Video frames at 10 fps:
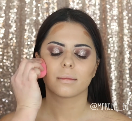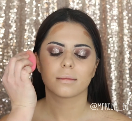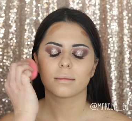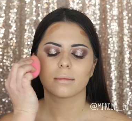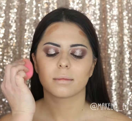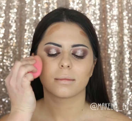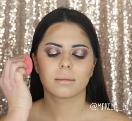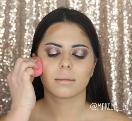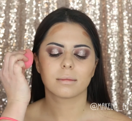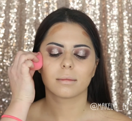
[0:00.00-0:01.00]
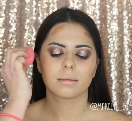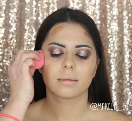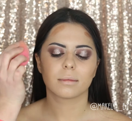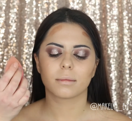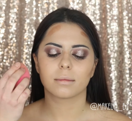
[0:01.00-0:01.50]

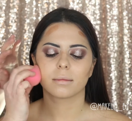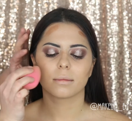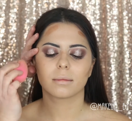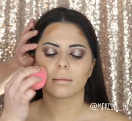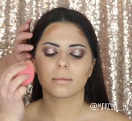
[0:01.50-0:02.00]
[no speech]